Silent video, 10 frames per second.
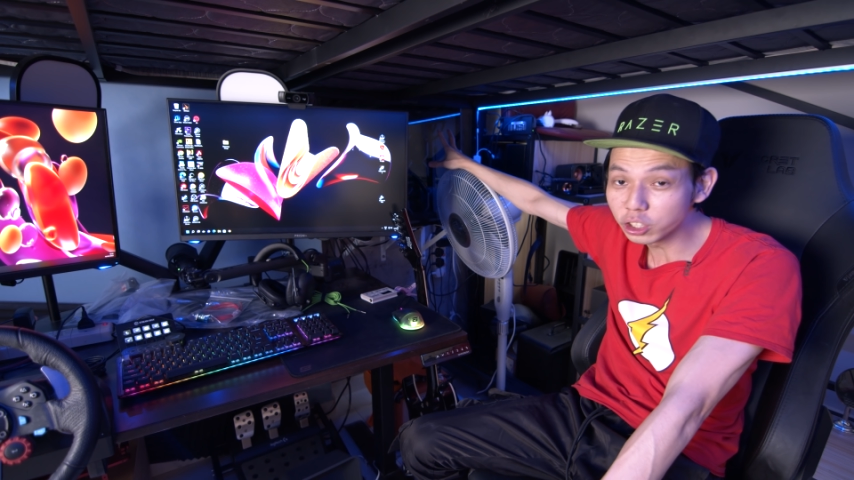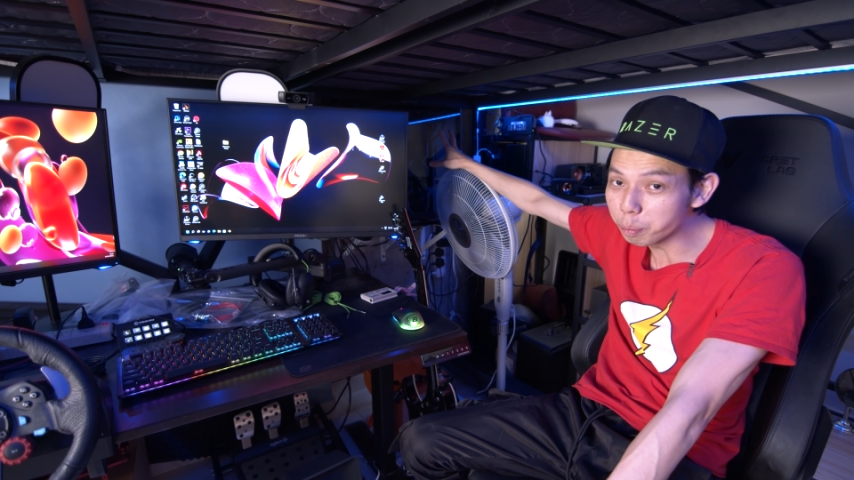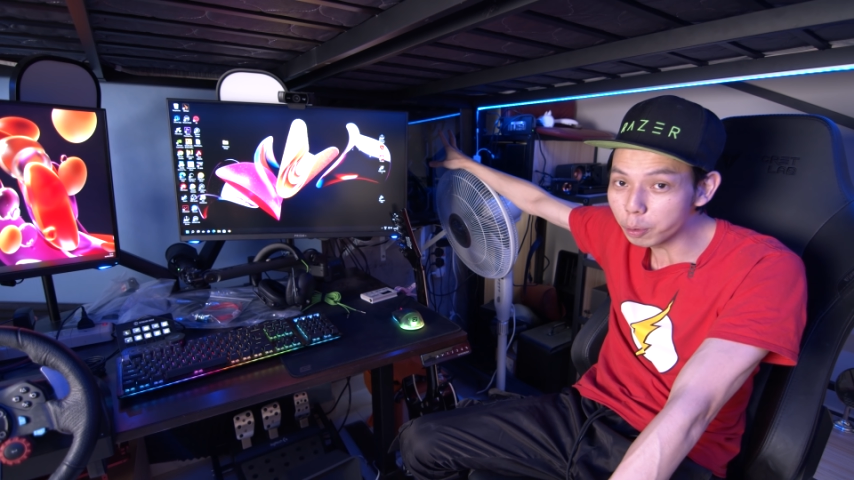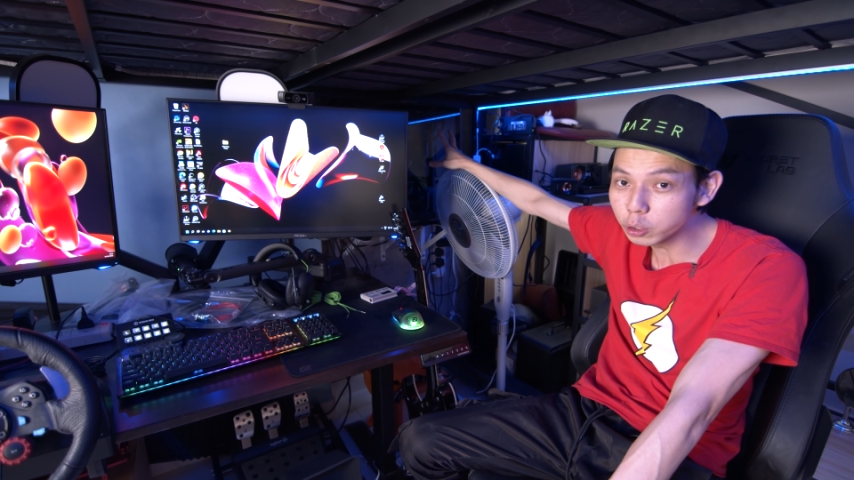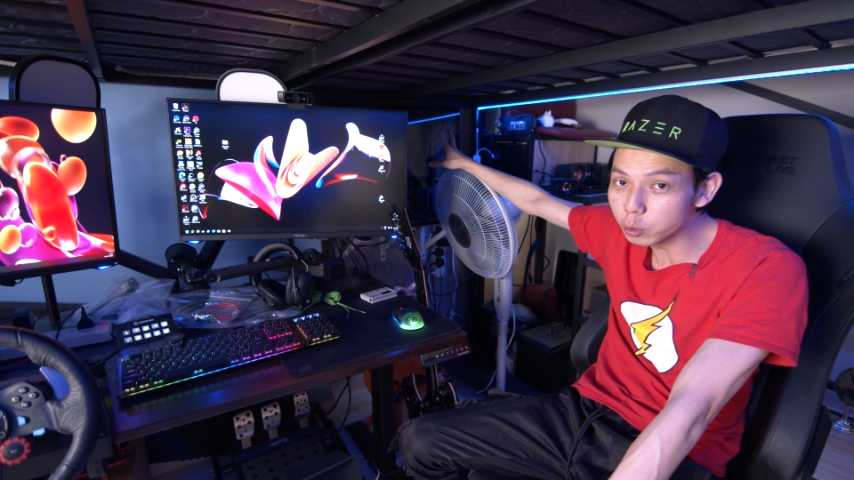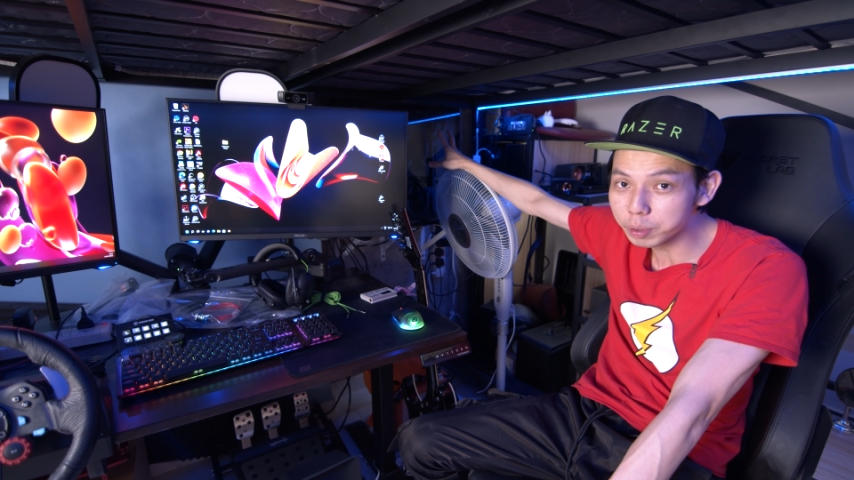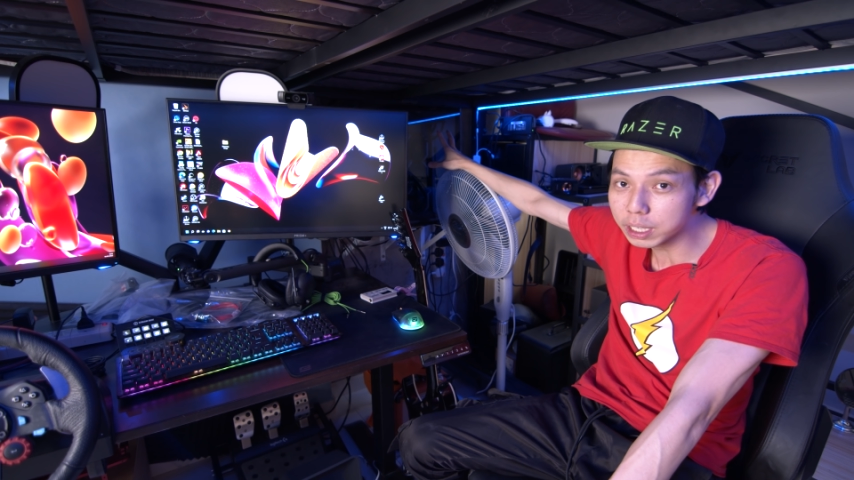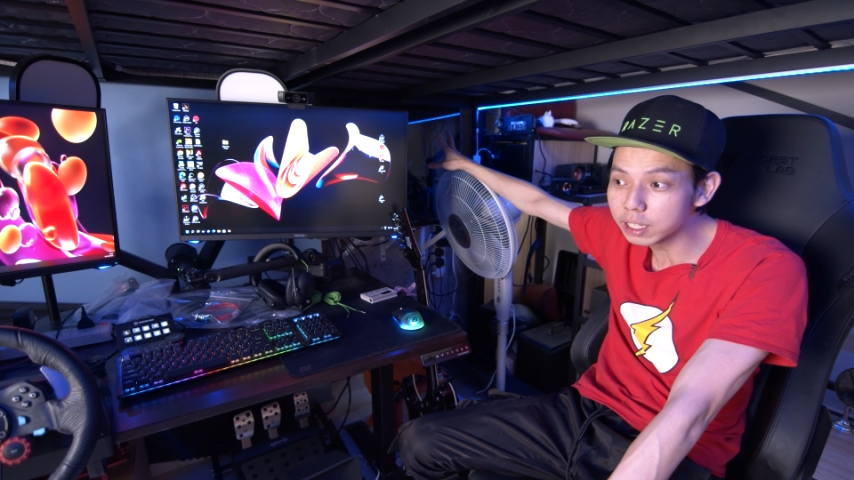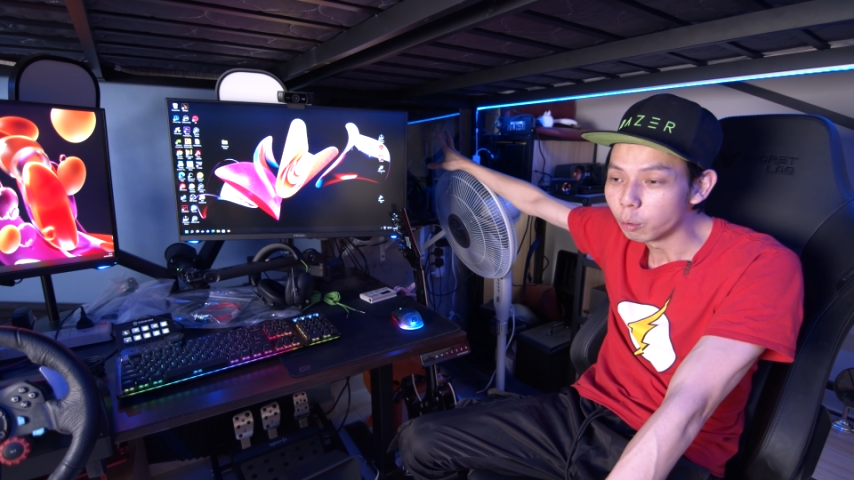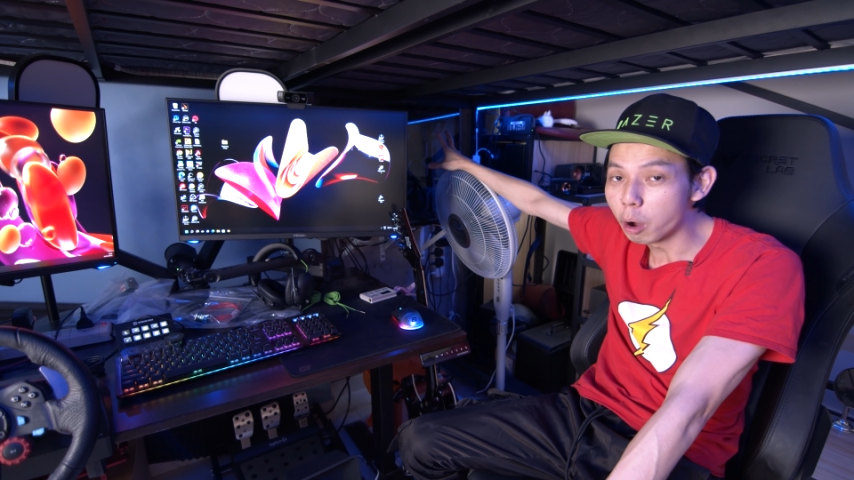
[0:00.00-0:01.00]
supposed to
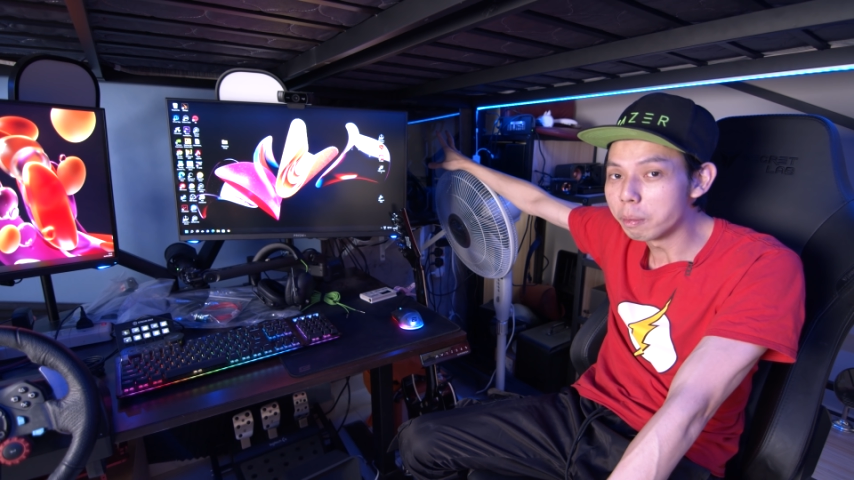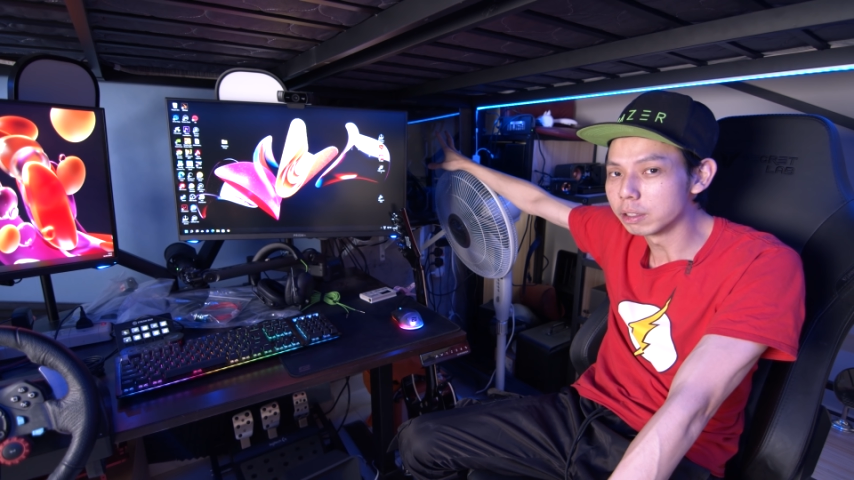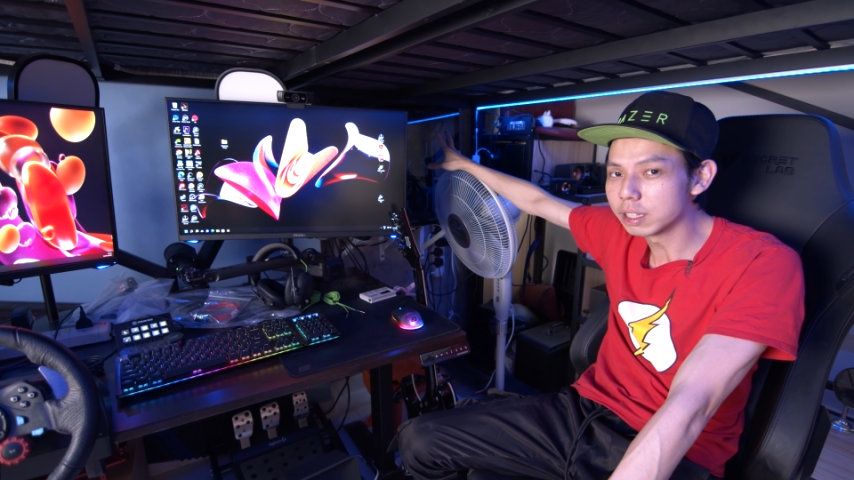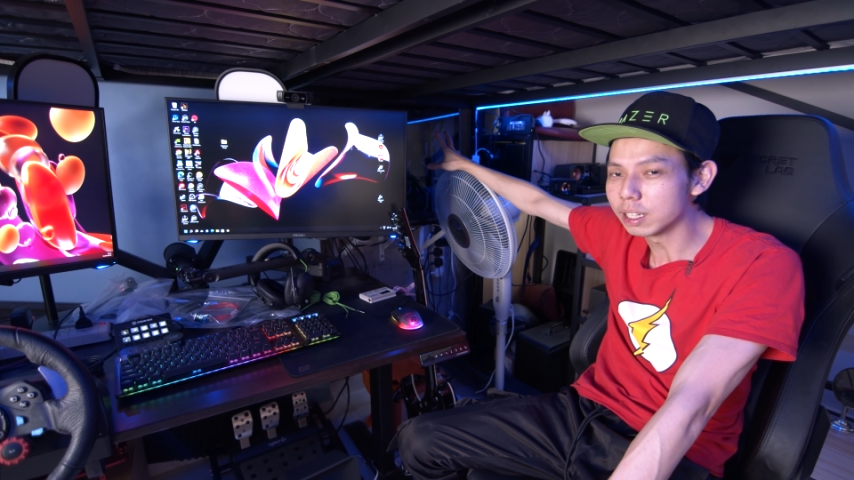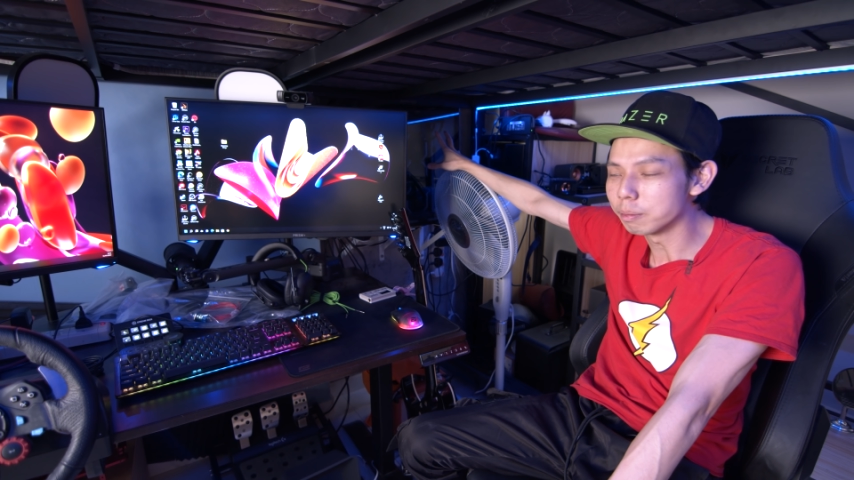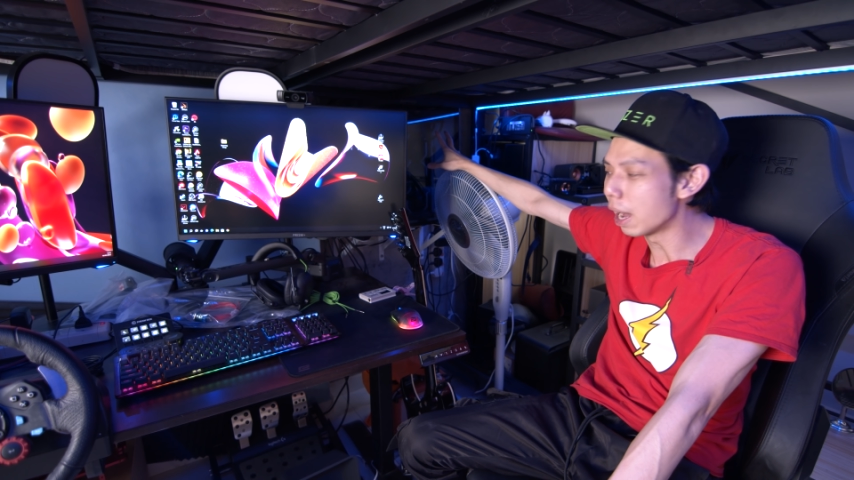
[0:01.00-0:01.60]
be wall-mounted,